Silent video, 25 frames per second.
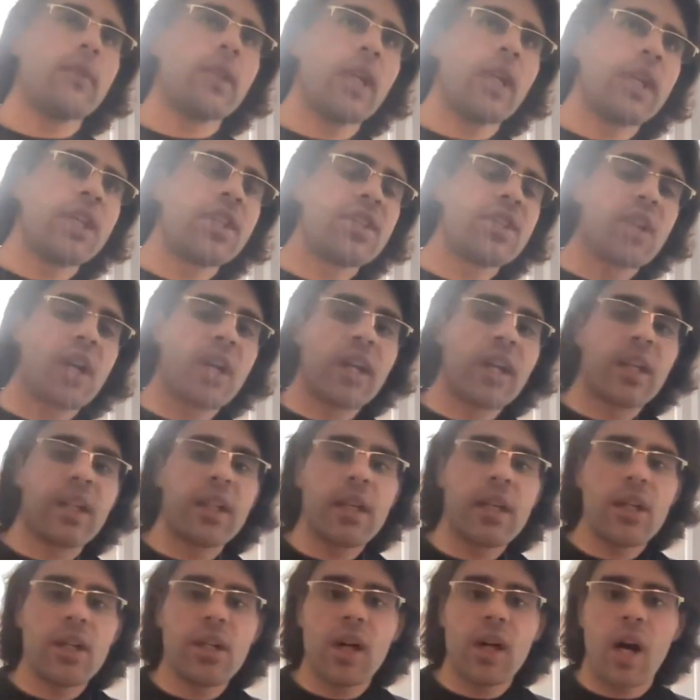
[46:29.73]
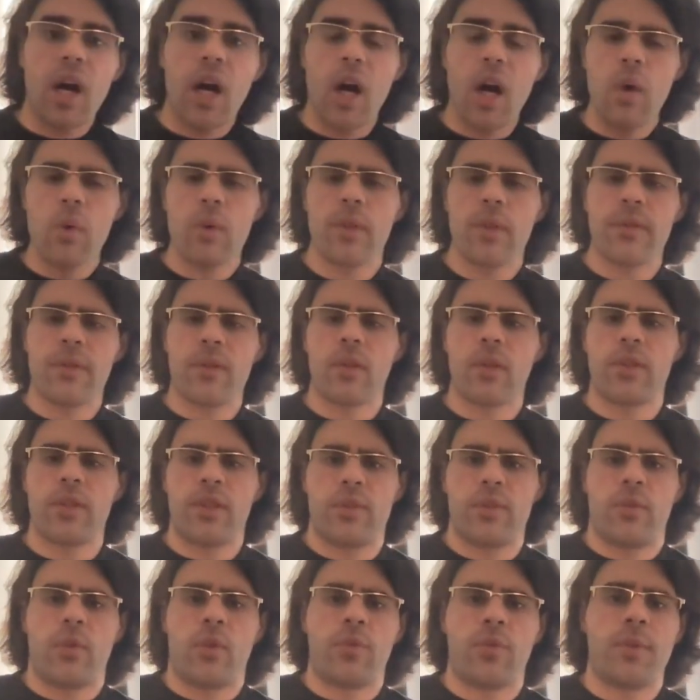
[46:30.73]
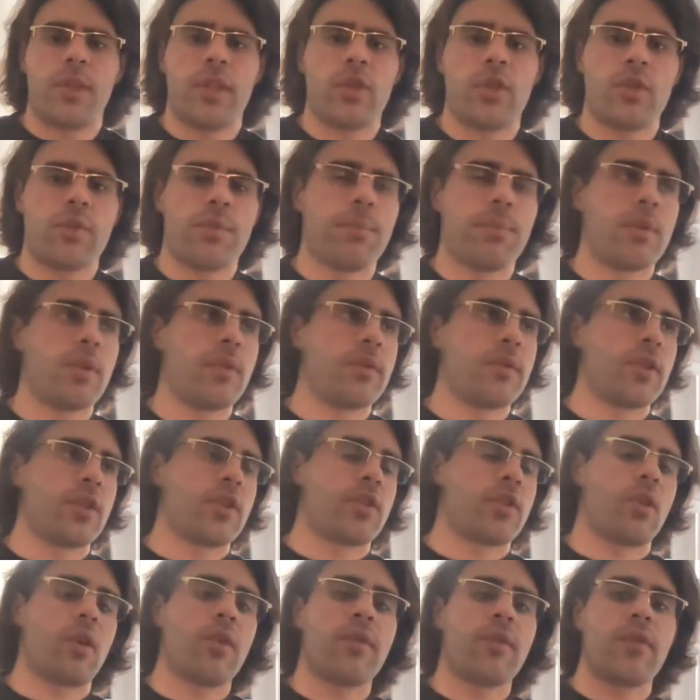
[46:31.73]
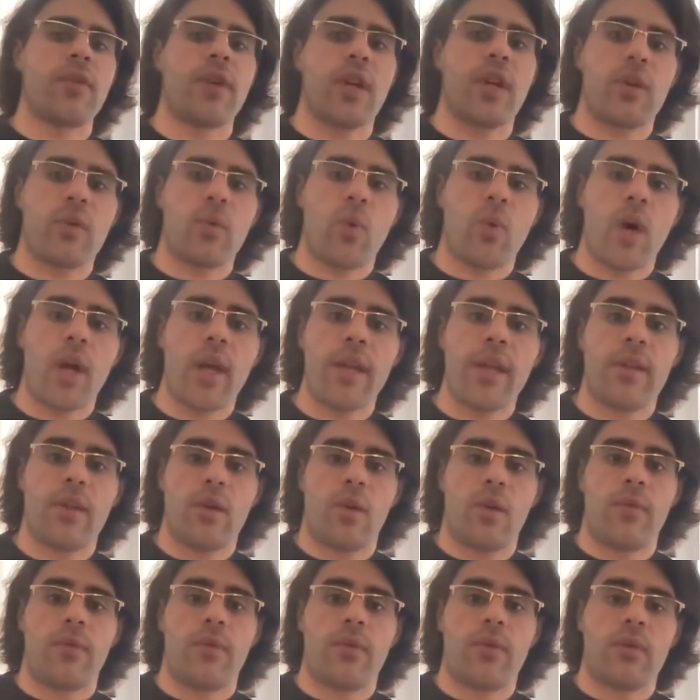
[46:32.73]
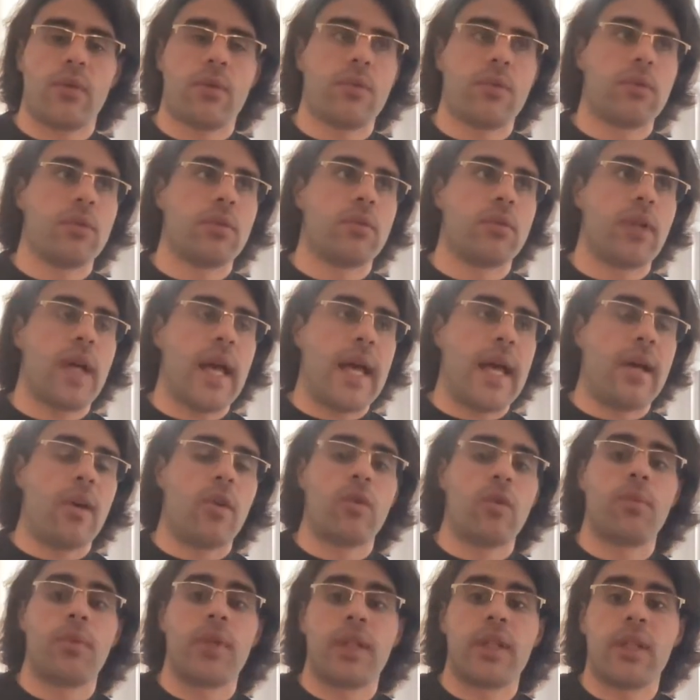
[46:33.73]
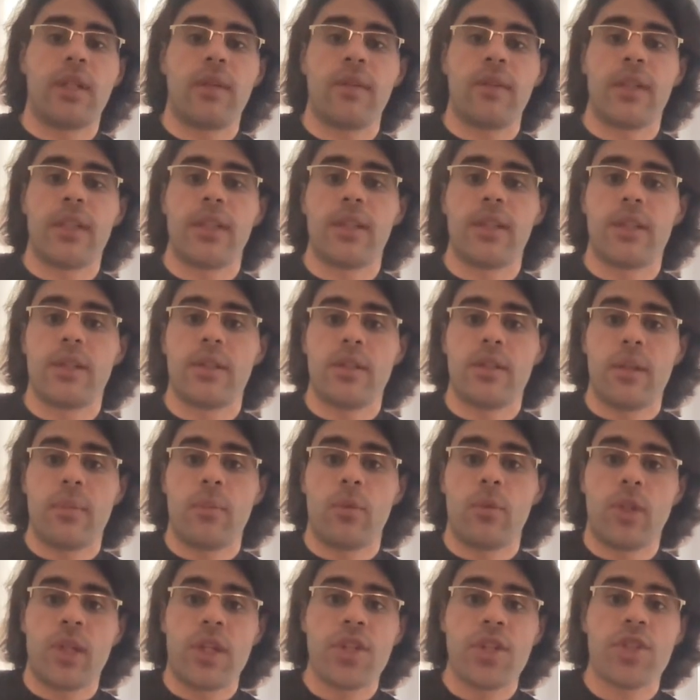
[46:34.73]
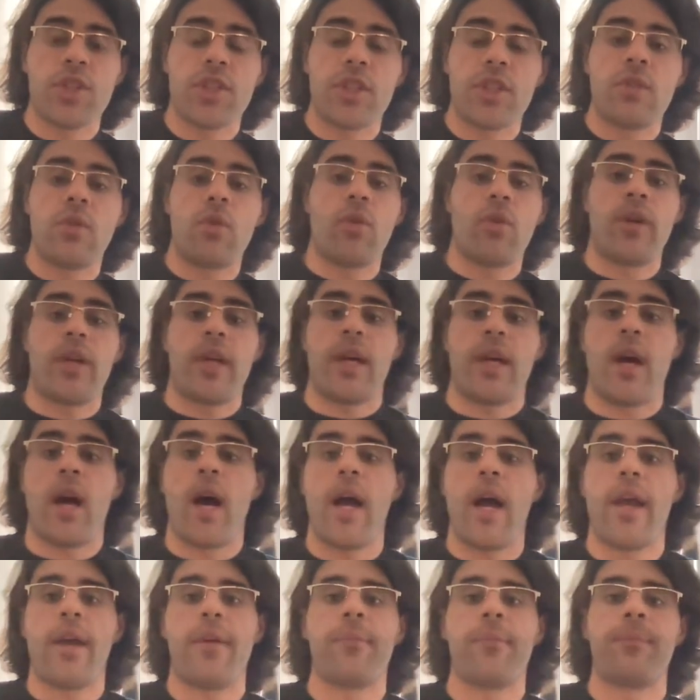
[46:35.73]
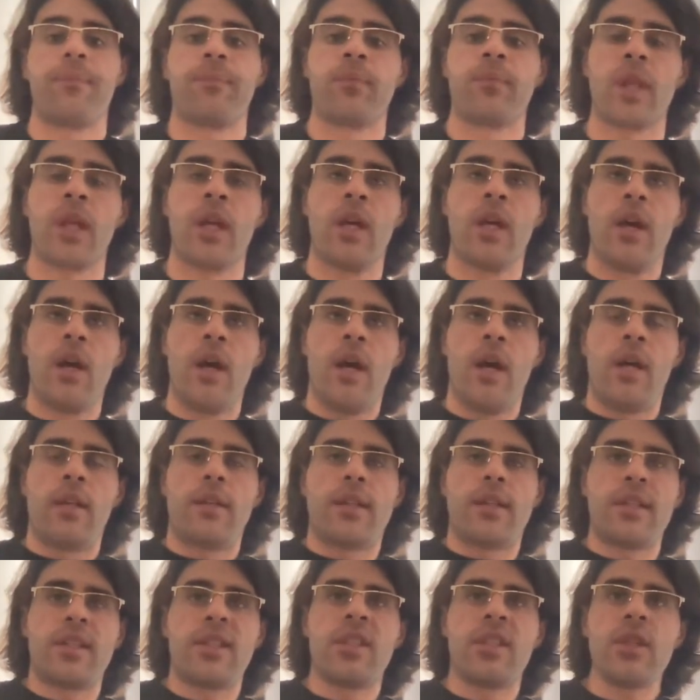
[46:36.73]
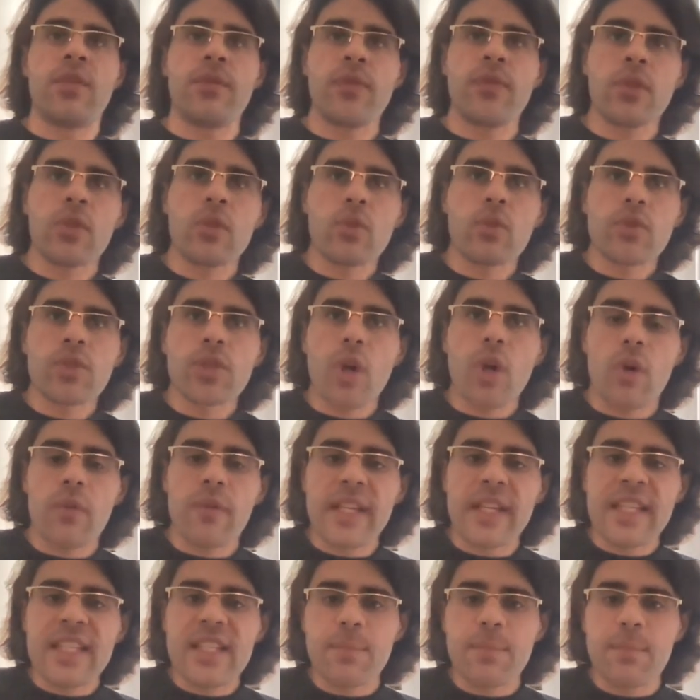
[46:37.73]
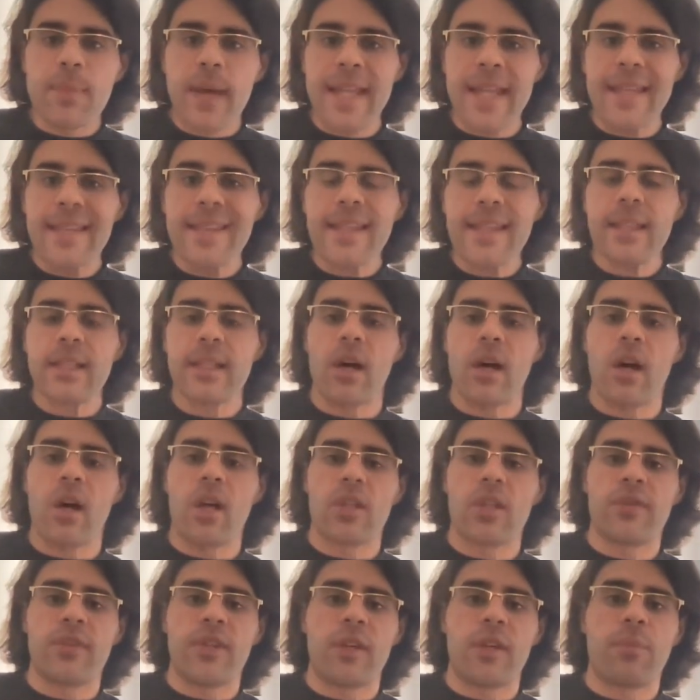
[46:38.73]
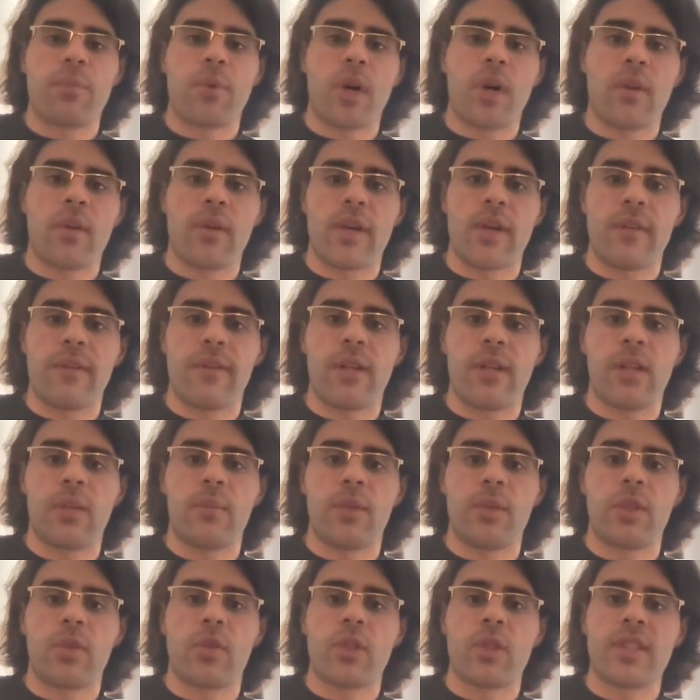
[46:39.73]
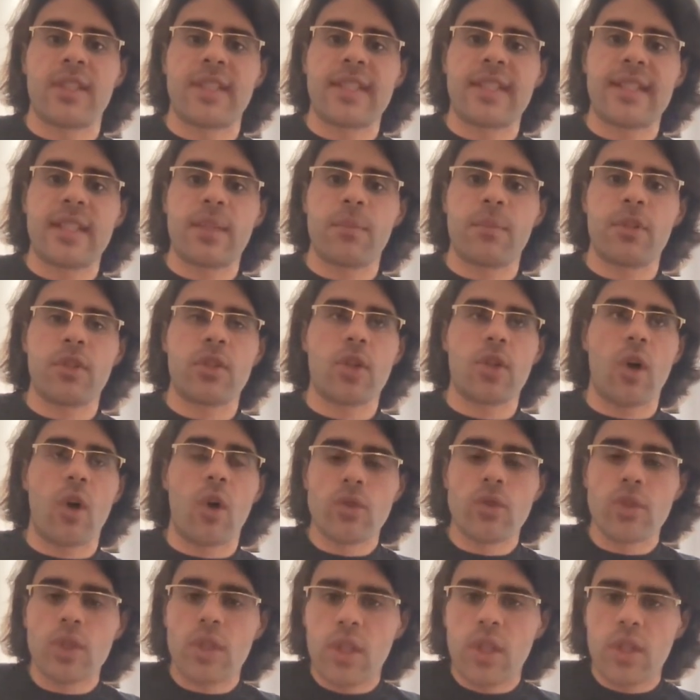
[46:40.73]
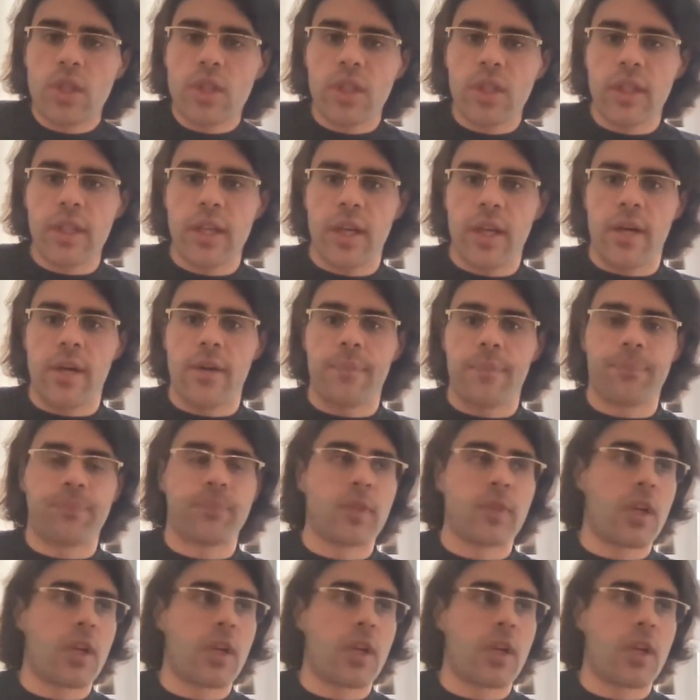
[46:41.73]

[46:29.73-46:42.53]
it's unclear how difficult it will be to improve the software quality of human-level emulation or AI. The difficulty of expanding the hardware power available to a system is also not clear.